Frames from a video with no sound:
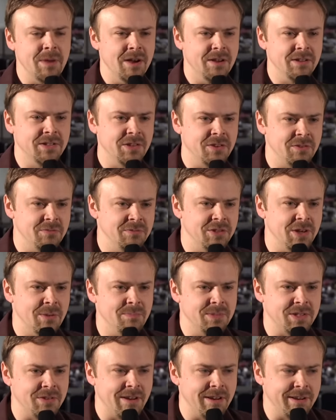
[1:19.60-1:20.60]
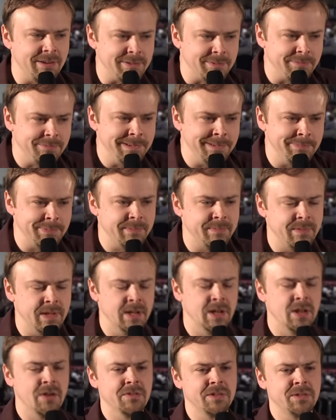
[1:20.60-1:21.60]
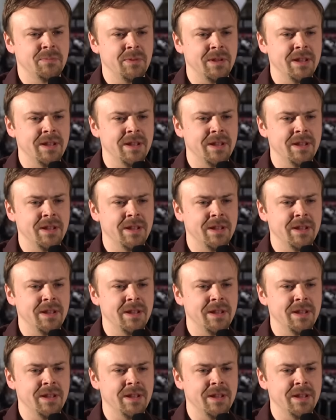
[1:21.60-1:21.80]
mask who jumps around and goes whoop a lot,